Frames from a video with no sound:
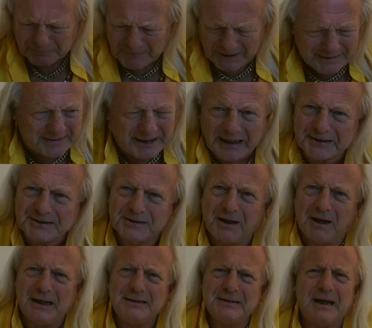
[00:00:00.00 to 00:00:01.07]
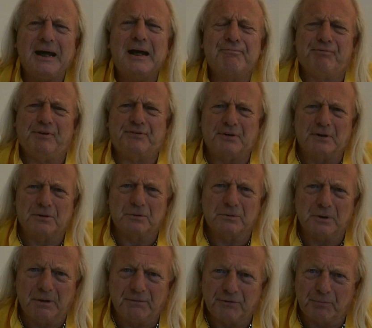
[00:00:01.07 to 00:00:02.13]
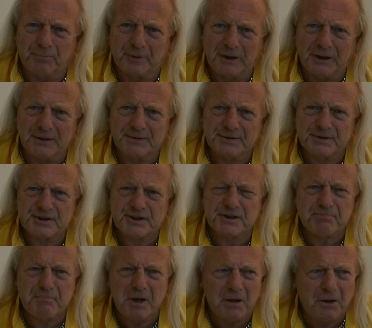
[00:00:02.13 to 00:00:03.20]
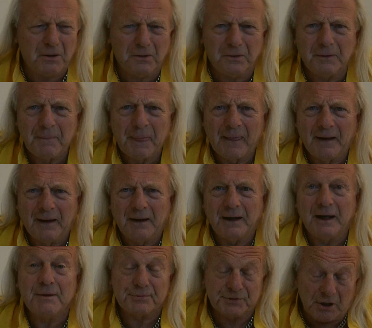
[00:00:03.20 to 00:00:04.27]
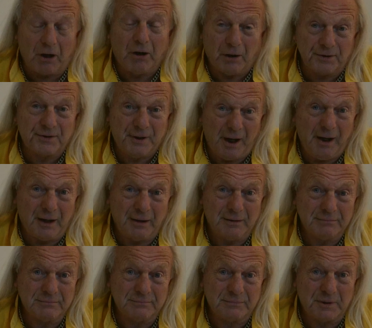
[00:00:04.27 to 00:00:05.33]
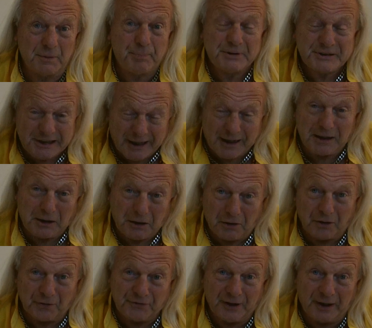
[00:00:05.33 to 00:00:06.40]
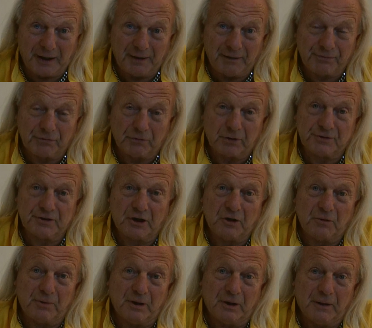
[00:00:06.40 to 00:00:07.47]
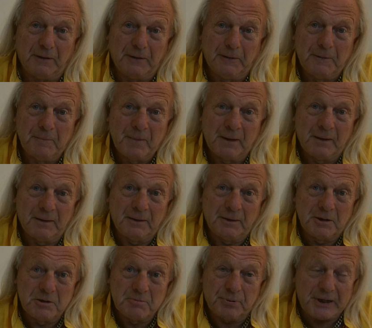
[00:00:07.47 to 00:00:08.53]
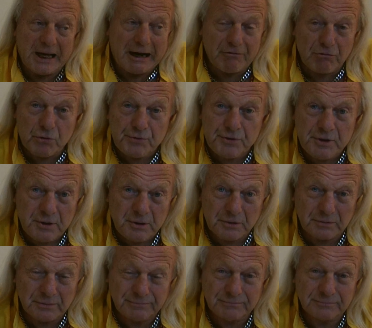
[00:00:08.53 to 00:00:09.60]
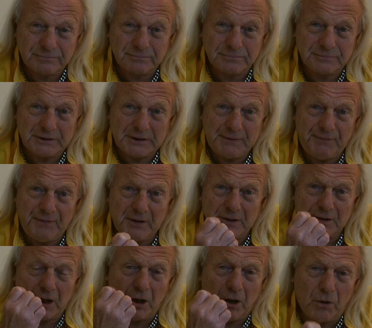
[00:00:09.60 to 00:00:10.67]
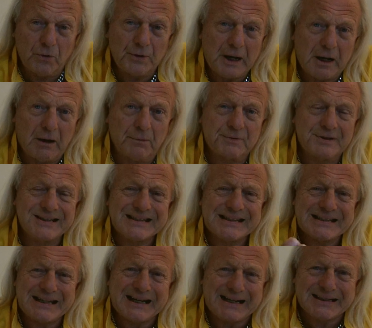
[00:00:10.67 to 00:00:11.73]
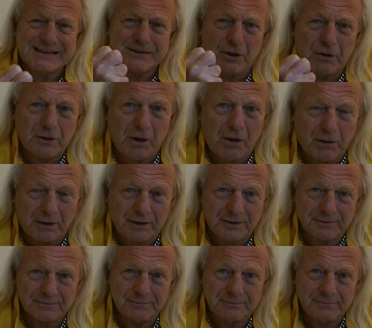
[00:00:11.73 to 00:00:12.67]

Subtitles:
intestine. Everything all over the place. The smell. It was a hot day. A particularly hot day for October. But Harold knew that if he could hold out to 6 o'clock,